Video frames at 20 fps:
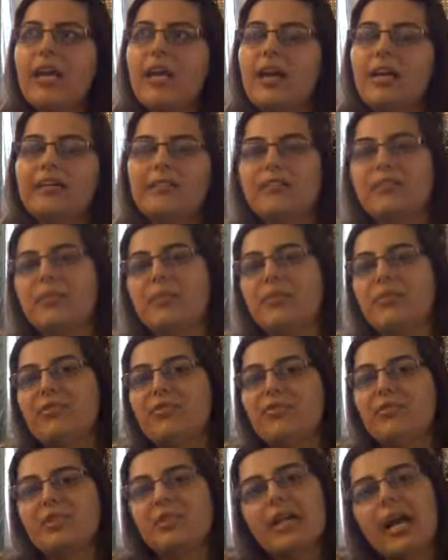it has these
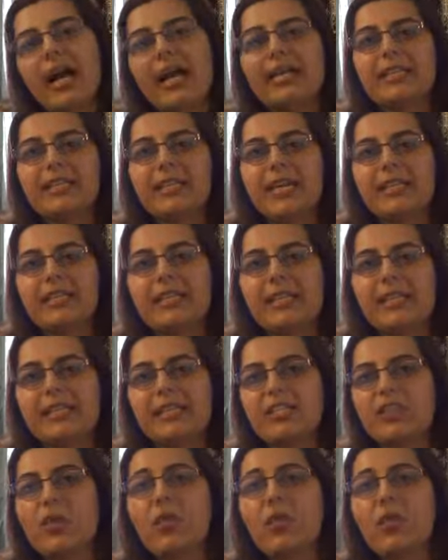beautiful dyeing techniques,